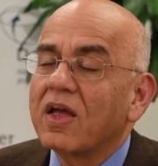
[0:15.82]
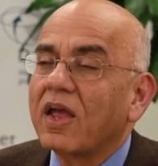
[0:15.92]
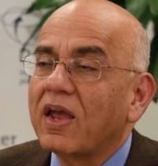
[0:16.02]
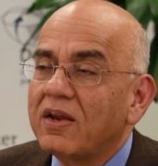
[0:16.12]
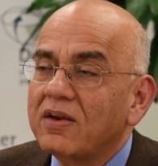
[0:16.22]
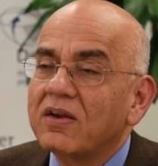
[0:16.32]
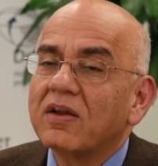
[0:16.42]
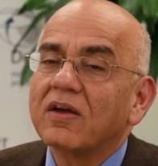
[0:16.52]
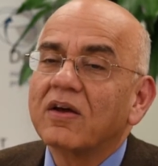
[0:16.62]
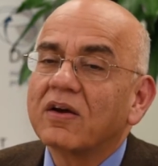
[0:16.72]
in
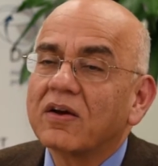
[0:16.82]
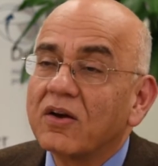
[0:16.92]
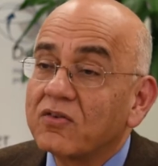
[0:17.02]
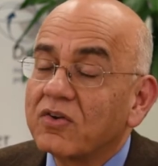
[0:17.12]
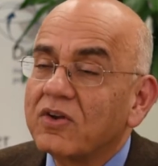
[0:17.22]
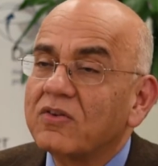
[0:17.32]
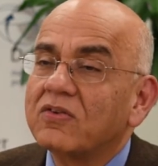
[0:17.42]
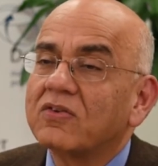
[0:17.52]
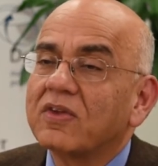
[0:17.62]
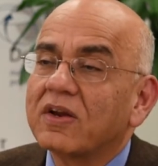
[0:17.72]

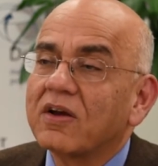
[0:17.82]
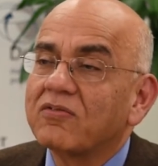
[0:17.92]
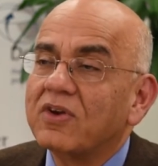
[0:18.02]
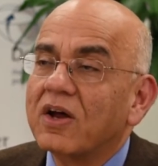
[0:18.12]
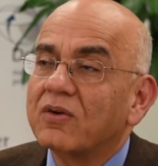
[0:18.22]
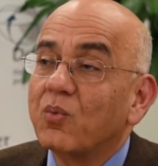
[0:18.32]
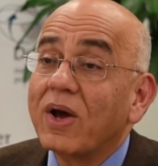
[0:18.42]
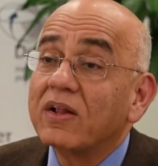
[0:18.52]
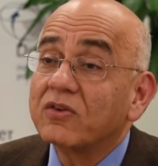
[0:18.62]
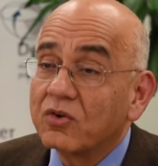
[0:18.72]
countries that have done
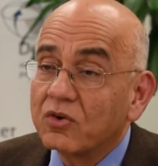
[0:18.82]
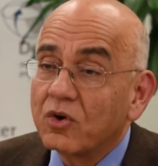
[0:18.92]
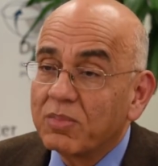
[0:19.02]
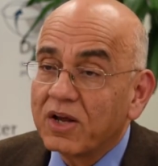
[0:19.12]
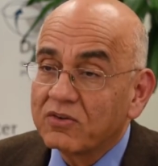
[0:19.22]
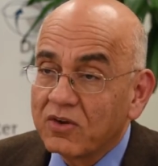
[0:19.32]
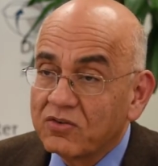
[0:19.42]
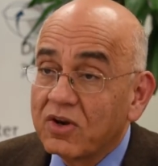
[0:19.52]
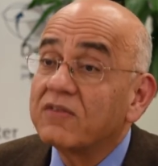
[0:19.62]
well through globalization,